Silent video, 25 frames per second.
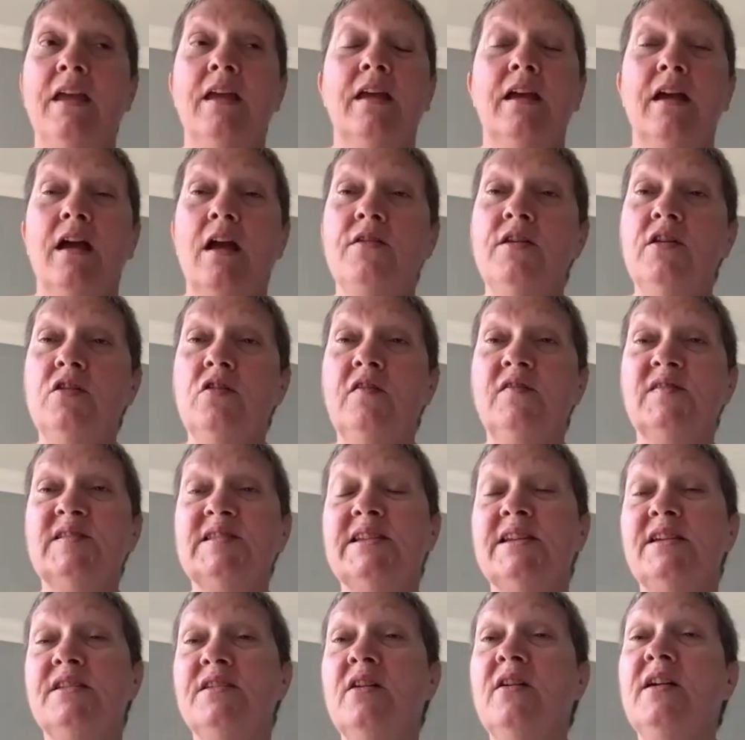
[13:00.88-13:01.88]
And then
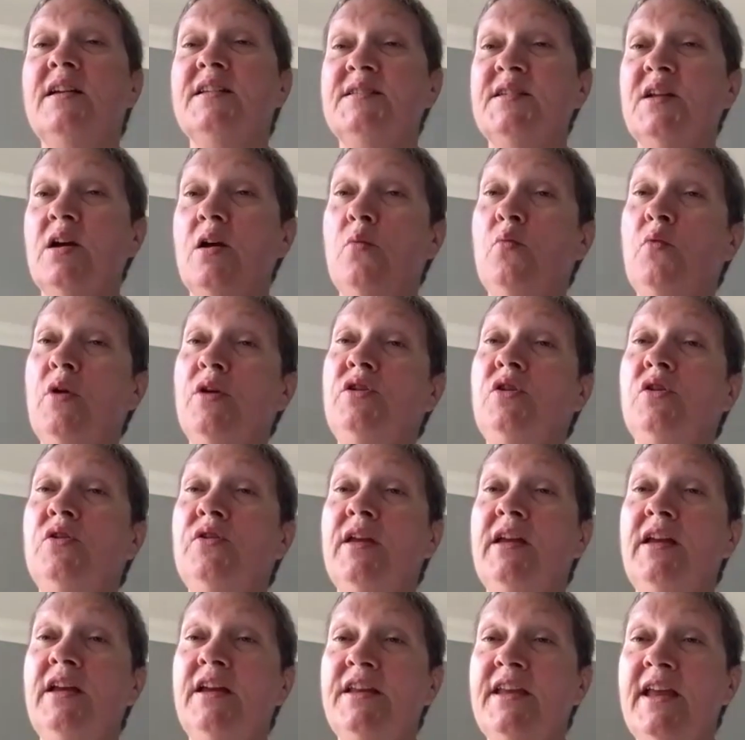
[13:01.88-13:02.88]
obviously at night time, when you
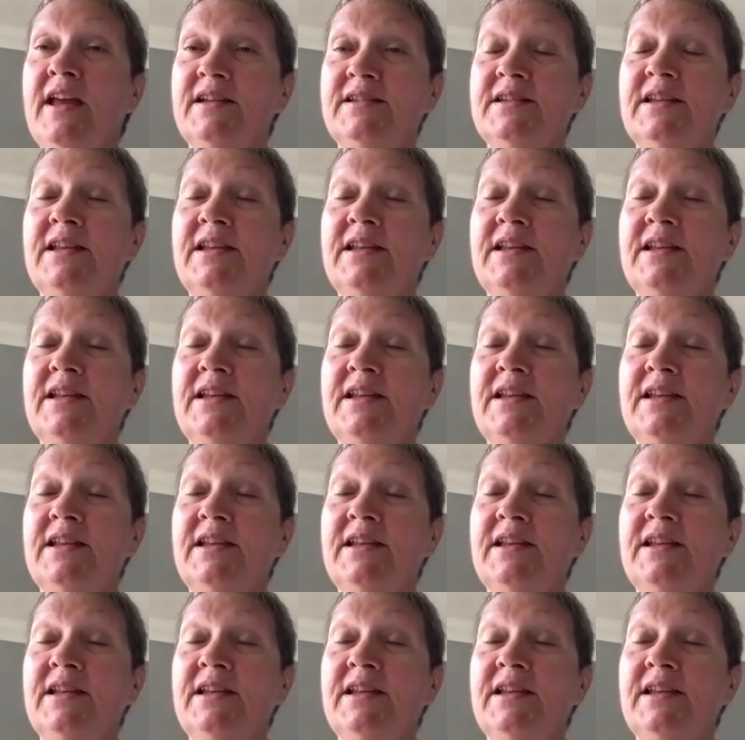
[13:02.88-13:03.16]
then connect a